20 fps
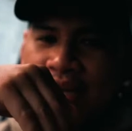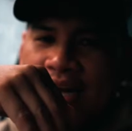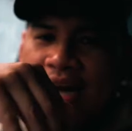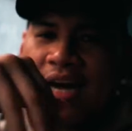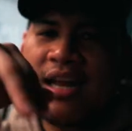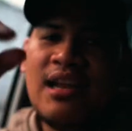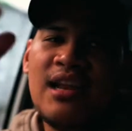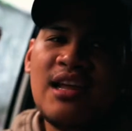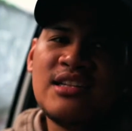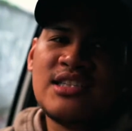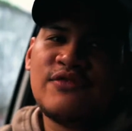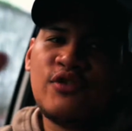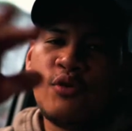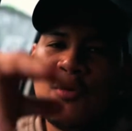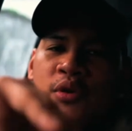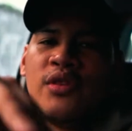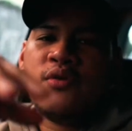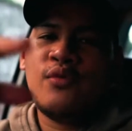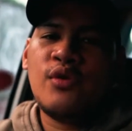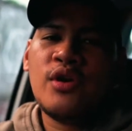unless if
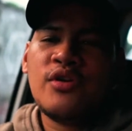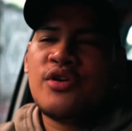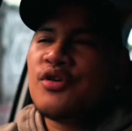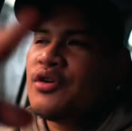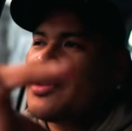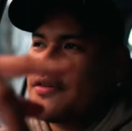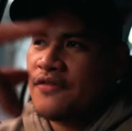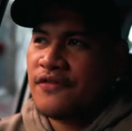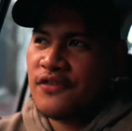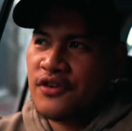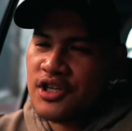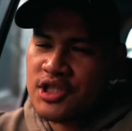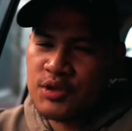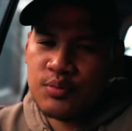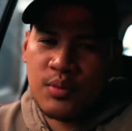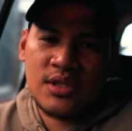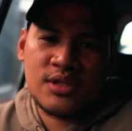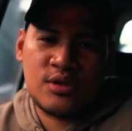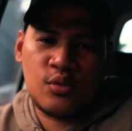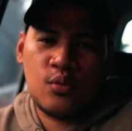you're the
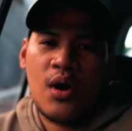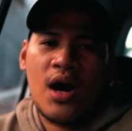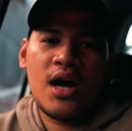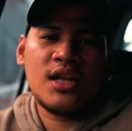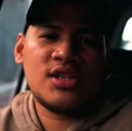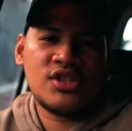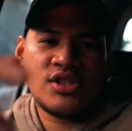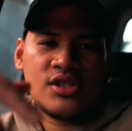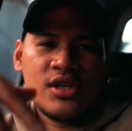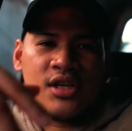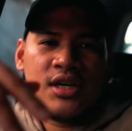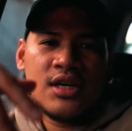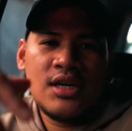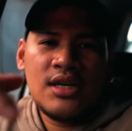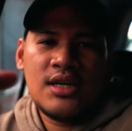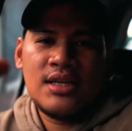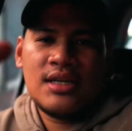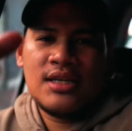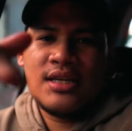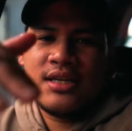first ones to watch,
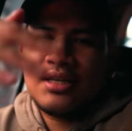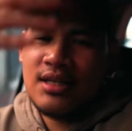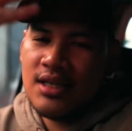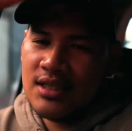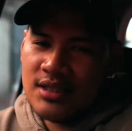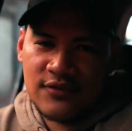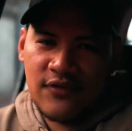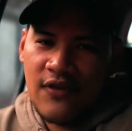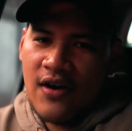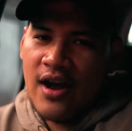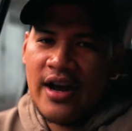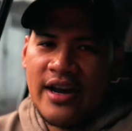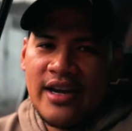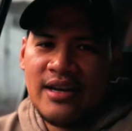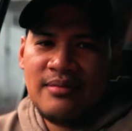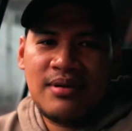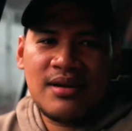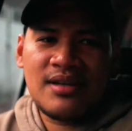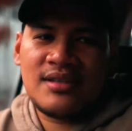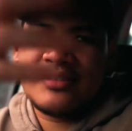it's
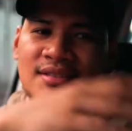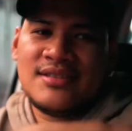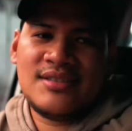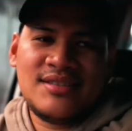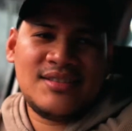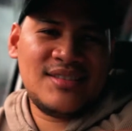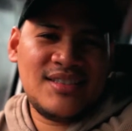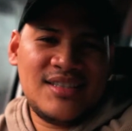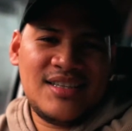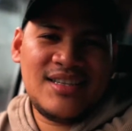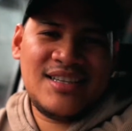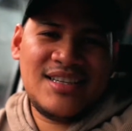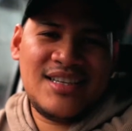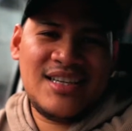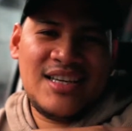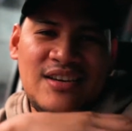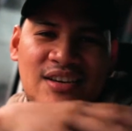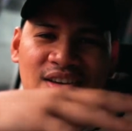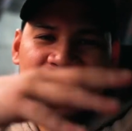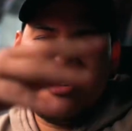fine. But
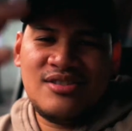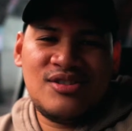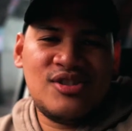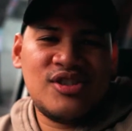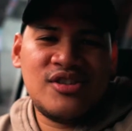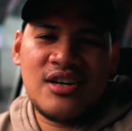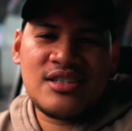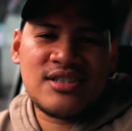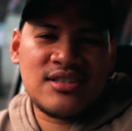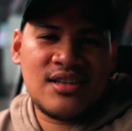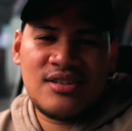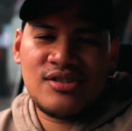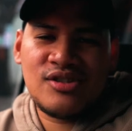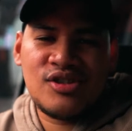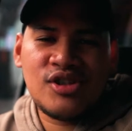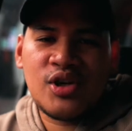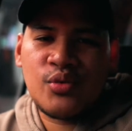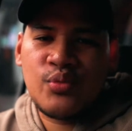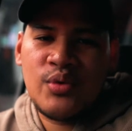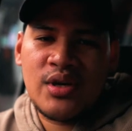during
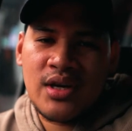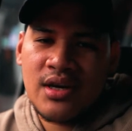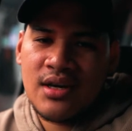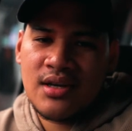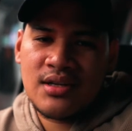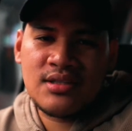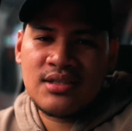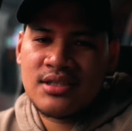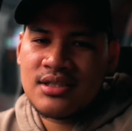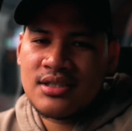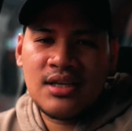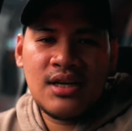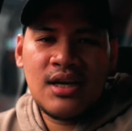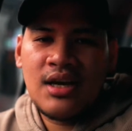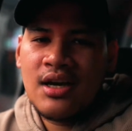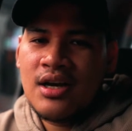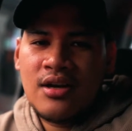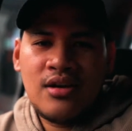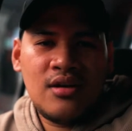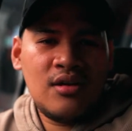weekends,
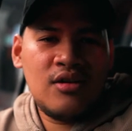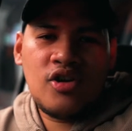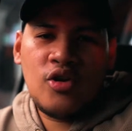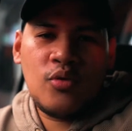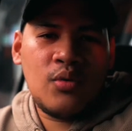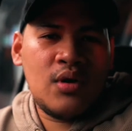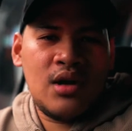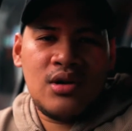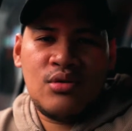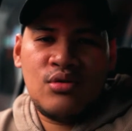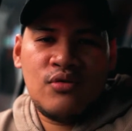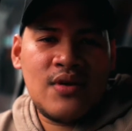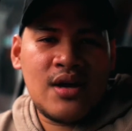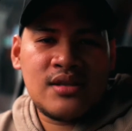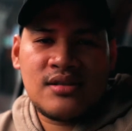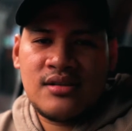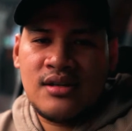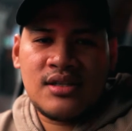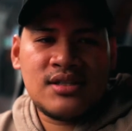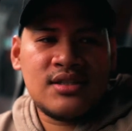you don't want to do
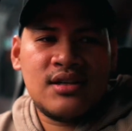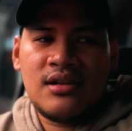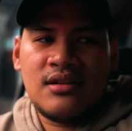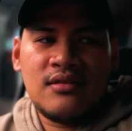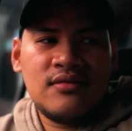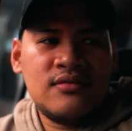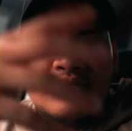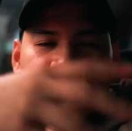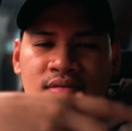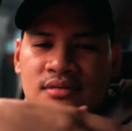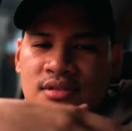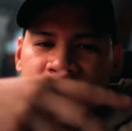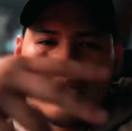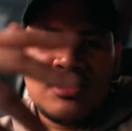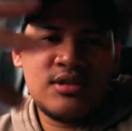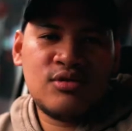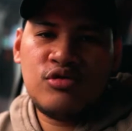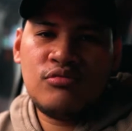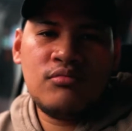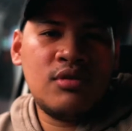that to yourself. It's
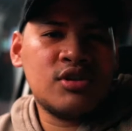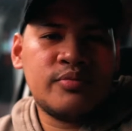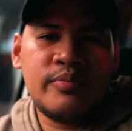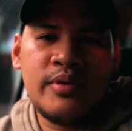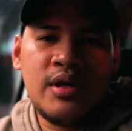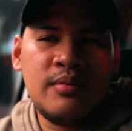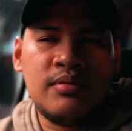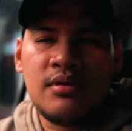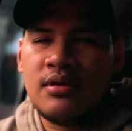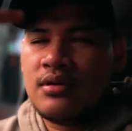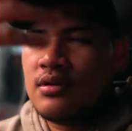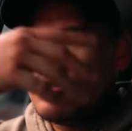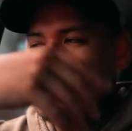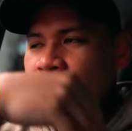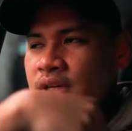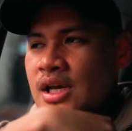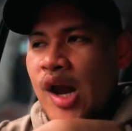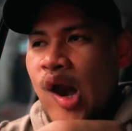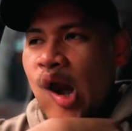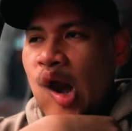just too much people.
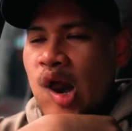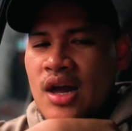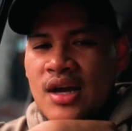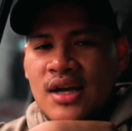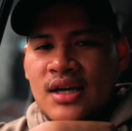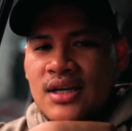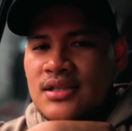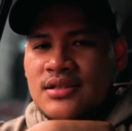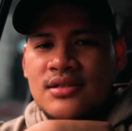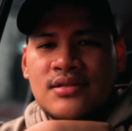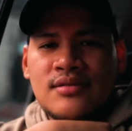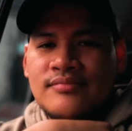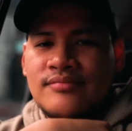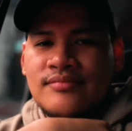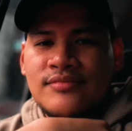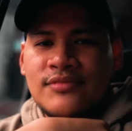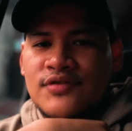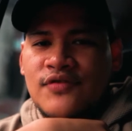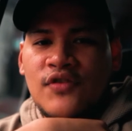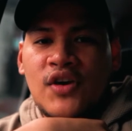It's
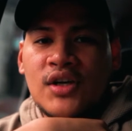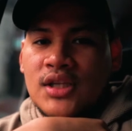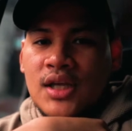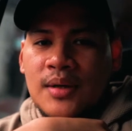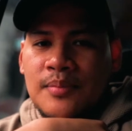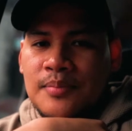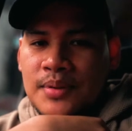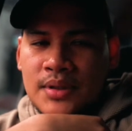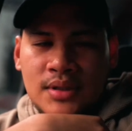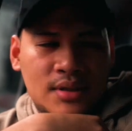fucked up.